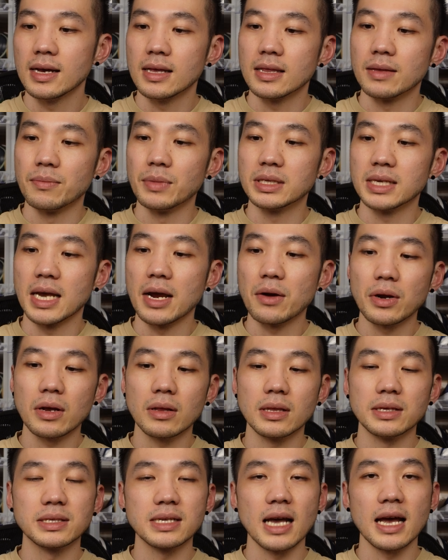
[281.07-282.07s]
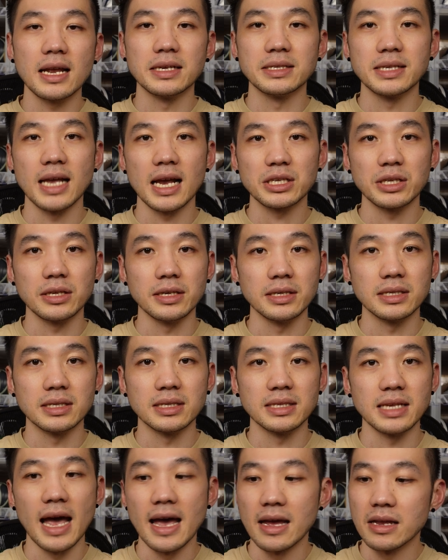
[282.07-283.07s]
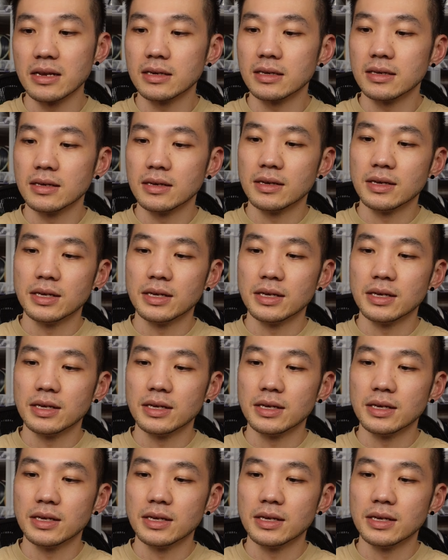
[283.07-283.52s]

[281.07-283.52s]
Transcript: The material inside is actually satin,